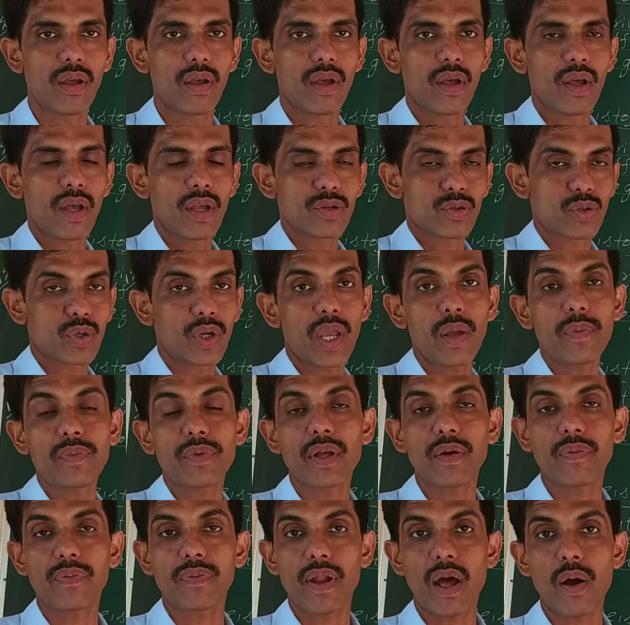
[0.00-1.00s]
So if the
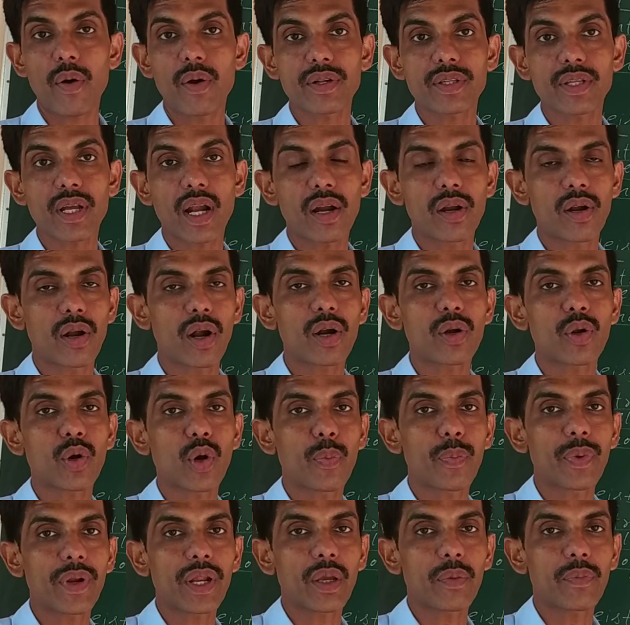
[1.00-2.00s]
flowers are not
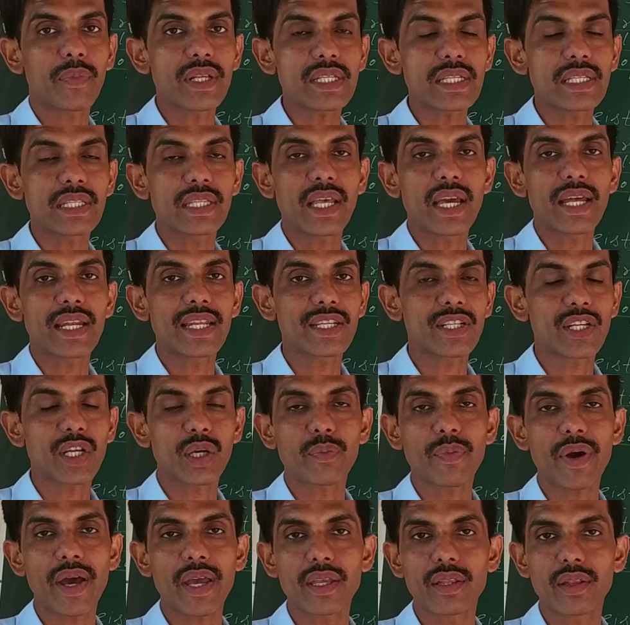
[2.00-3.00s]
opening means their stigma
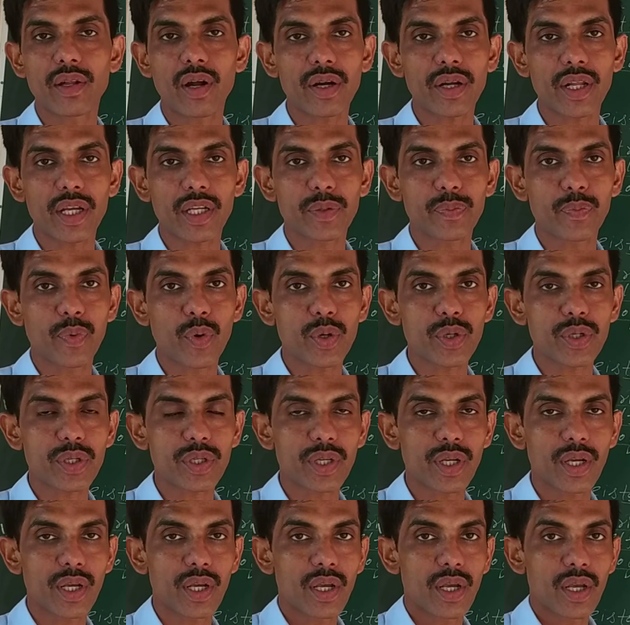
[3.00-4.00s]
is not exposed.
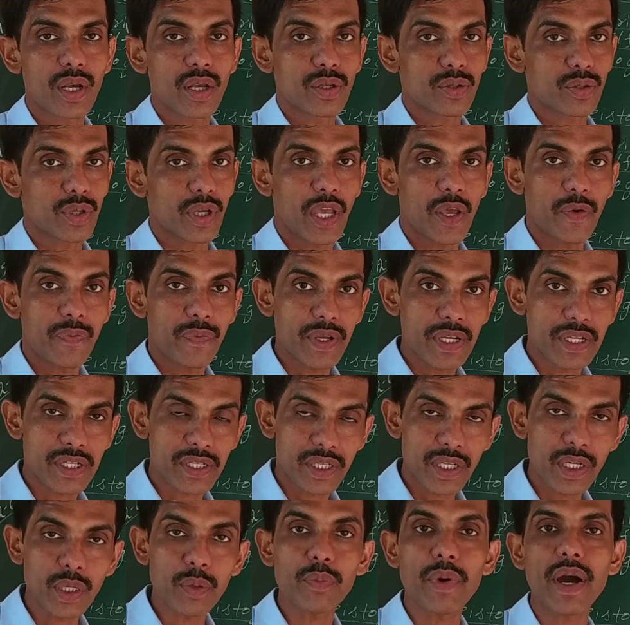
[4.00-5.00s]
So if
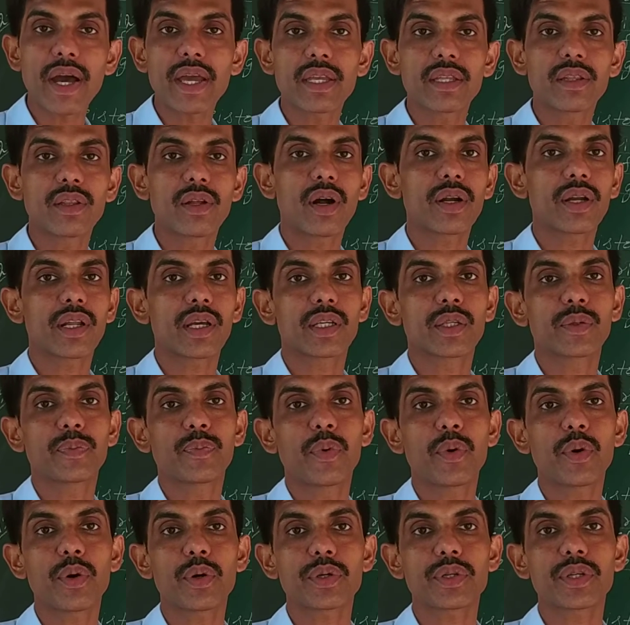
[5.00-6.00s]
stigma is not
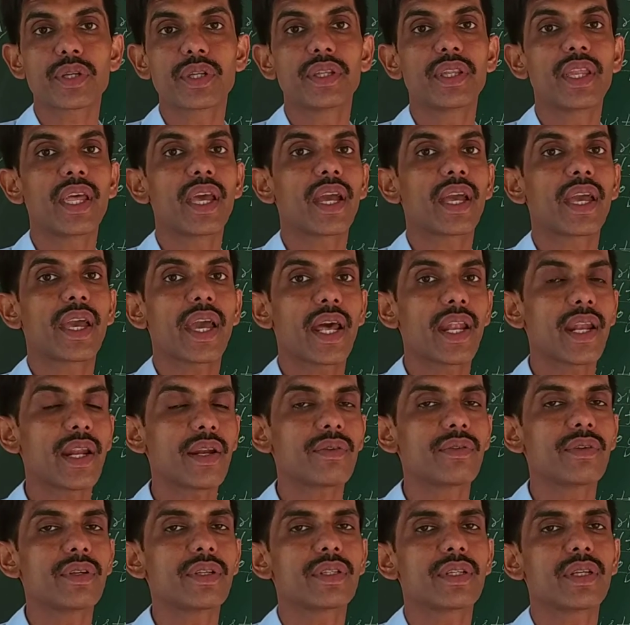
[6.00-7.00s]
exposed, they cannot
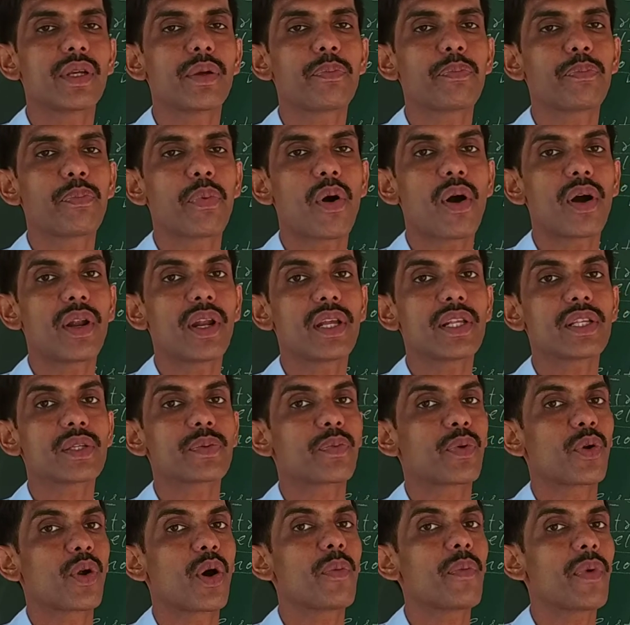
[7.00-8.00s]
receive pollens
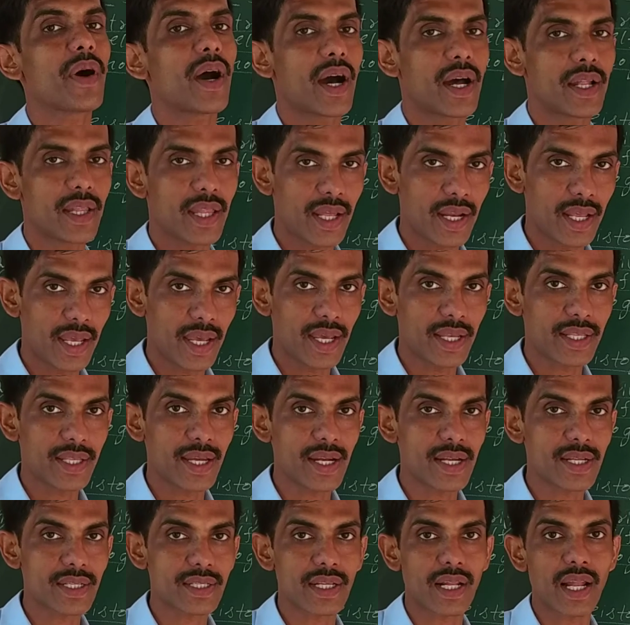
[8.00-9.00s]
from other
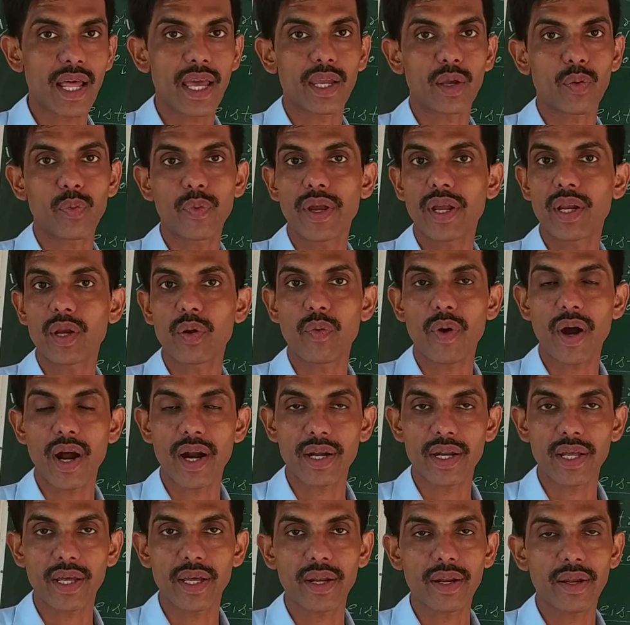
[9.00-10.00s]
agents like wind,
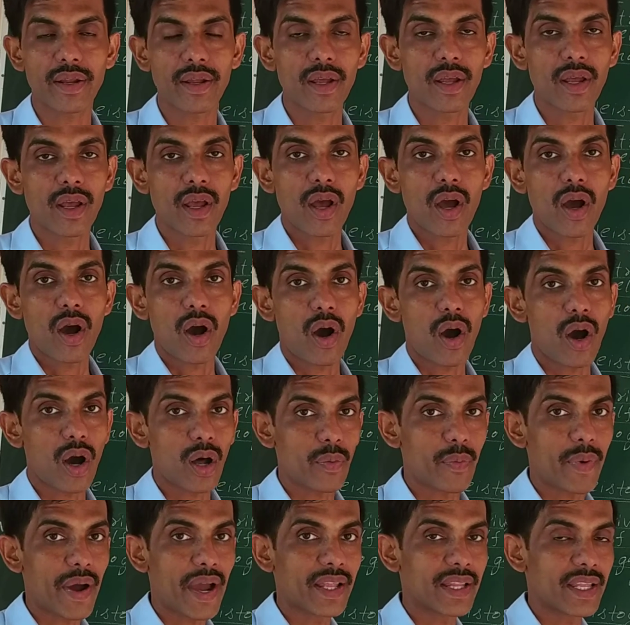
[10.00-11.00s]
water, or
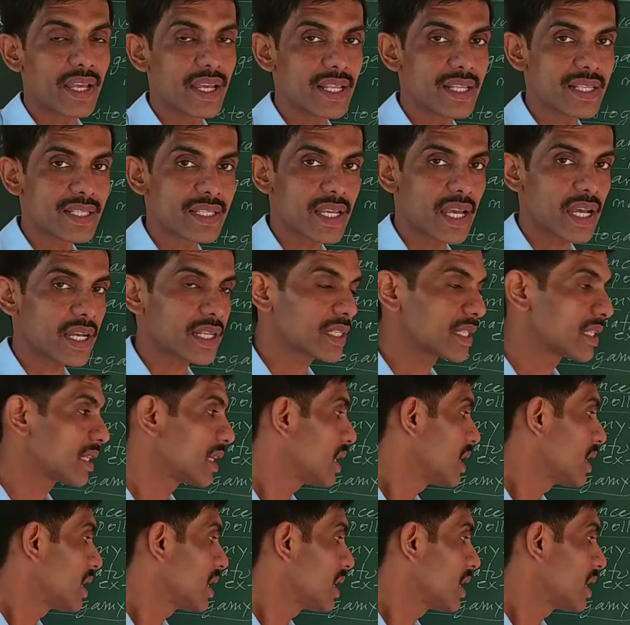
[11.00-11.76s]
by the insects.